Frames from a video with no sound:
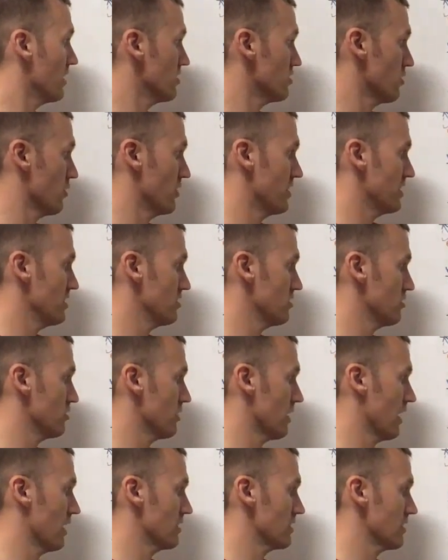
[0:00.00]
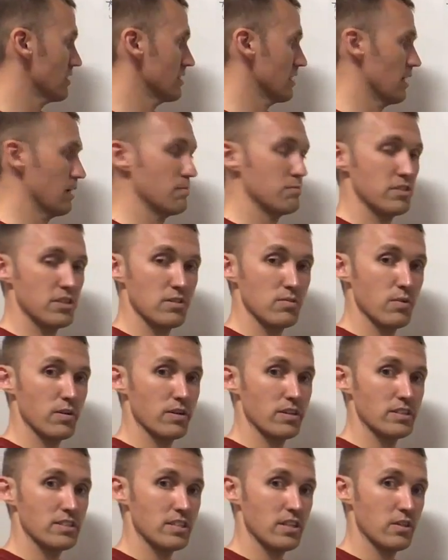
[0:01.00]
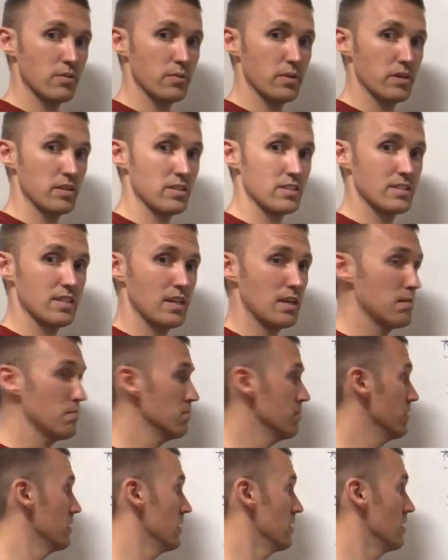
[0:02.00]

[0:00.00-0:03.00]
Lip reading: So these two guys are the same, t1 and t3 are the same.